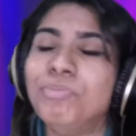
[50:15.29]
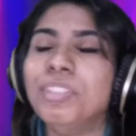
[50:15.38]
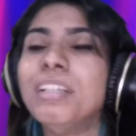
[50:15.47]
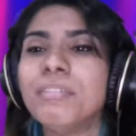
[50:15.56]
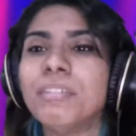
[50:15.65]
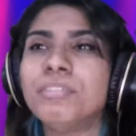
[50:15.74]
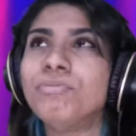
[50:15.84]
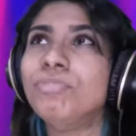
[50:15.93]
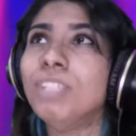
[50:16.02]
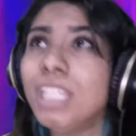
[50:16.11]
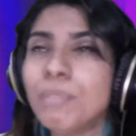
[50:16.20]

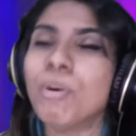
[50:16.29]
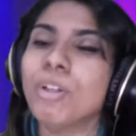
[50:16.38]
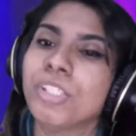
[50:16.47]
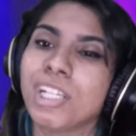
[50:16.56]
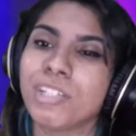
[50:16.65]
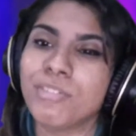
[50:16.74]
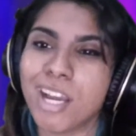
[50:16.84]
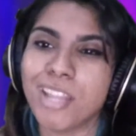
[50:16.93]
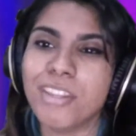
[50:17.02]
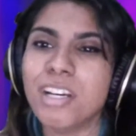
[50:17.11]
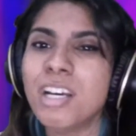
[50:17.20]
re-watching
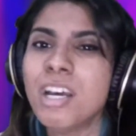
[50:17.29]
rather